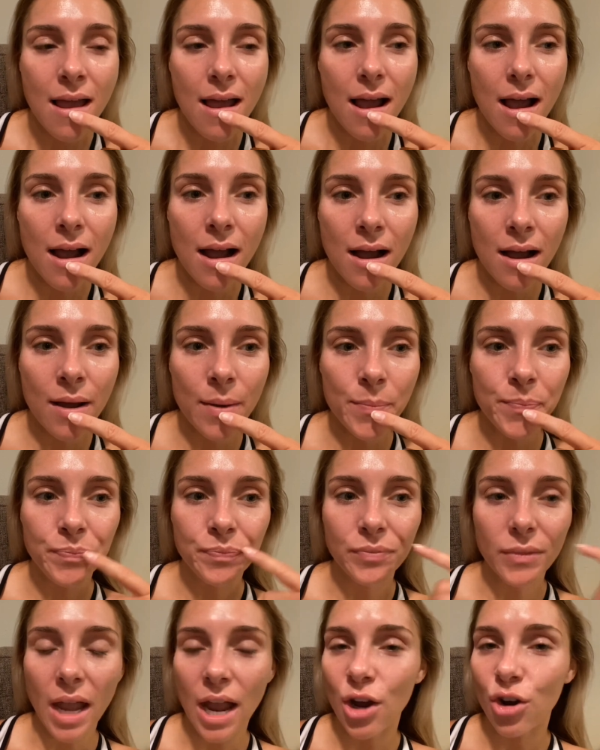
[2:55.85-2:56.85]

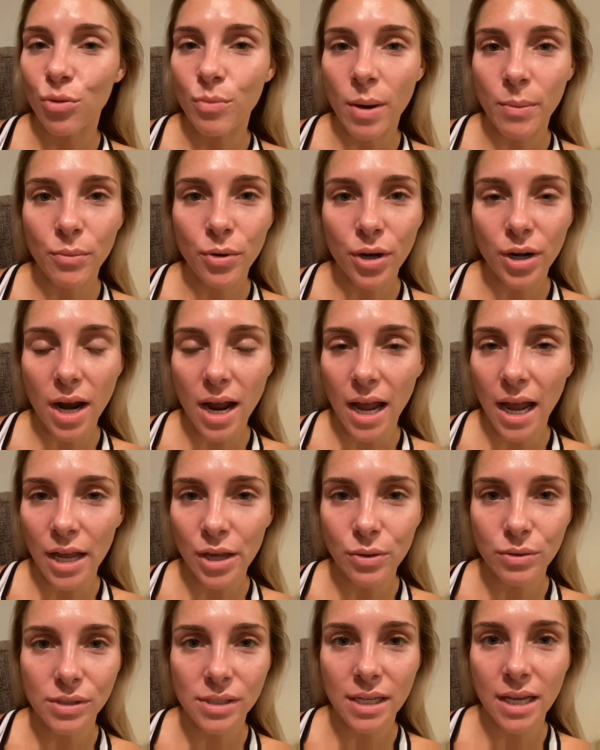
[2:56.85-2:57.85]
um, I remember I
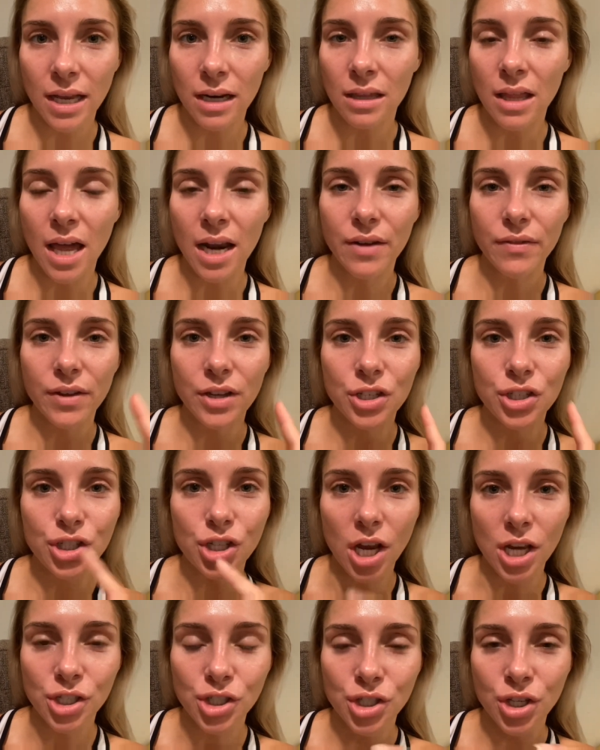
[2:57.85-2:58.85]
used to get a lot of
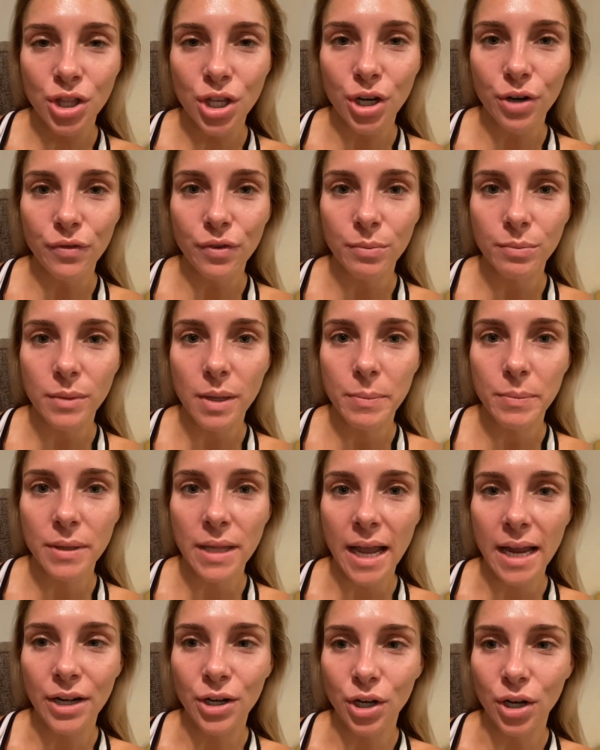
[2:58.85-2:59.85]
congestion there from lip
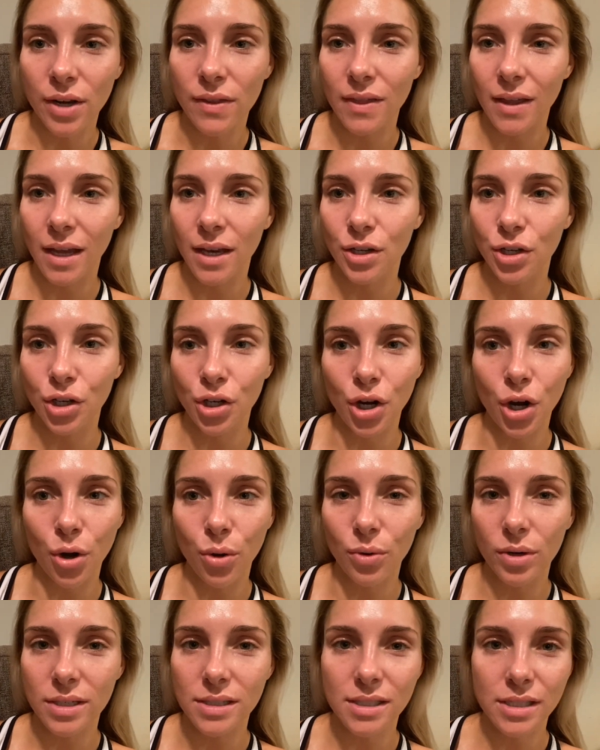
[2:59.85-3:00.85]
liner and then, you know,
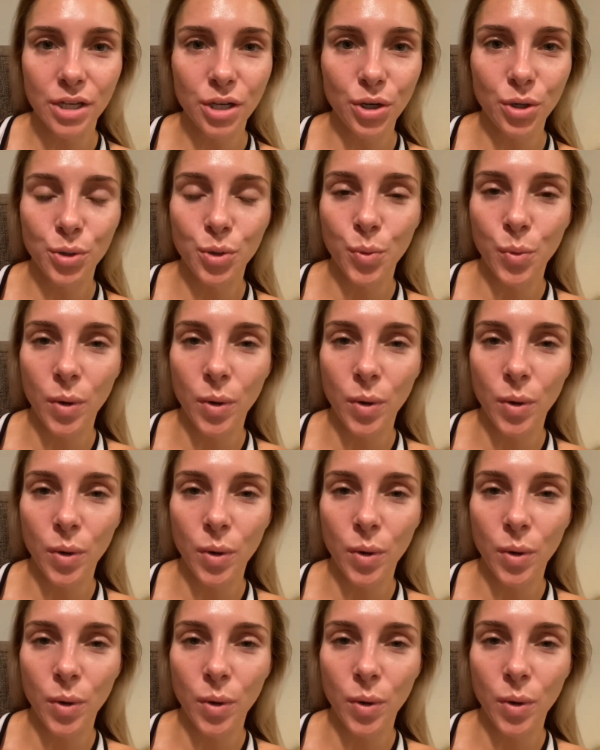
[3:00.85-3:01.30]
continued to